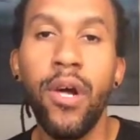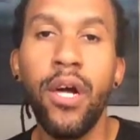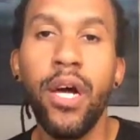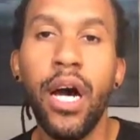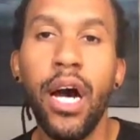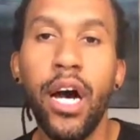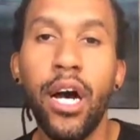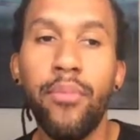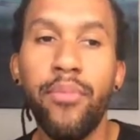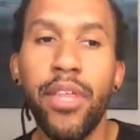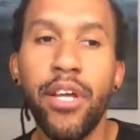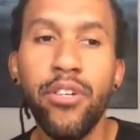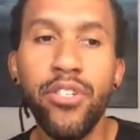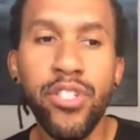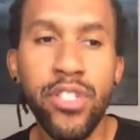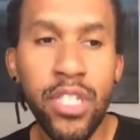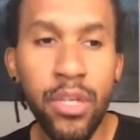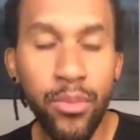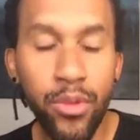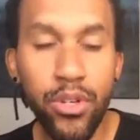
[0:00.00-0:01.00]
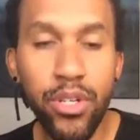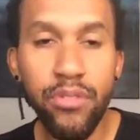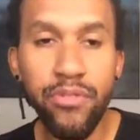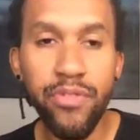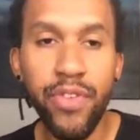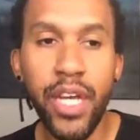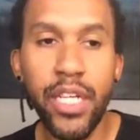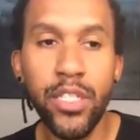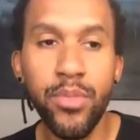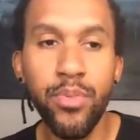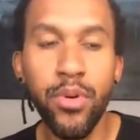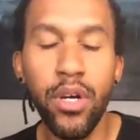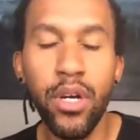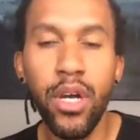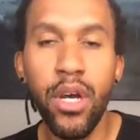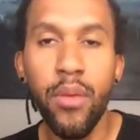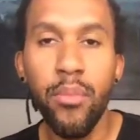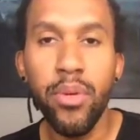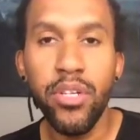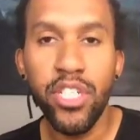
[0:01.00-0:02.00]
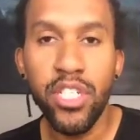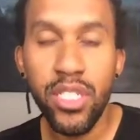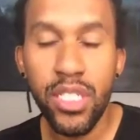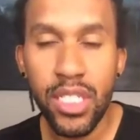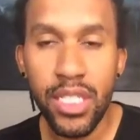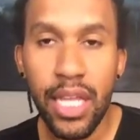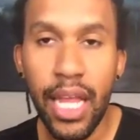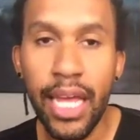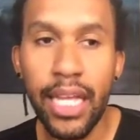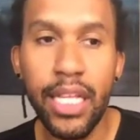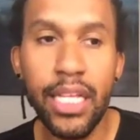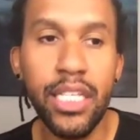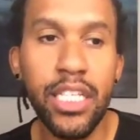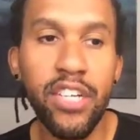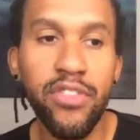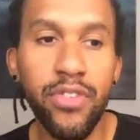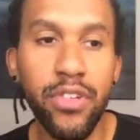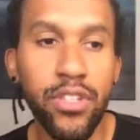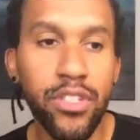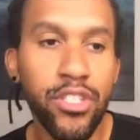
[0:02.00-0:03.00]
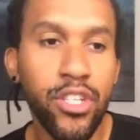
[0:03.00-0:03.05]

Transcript: that are similar to Facebook, but just slightly different.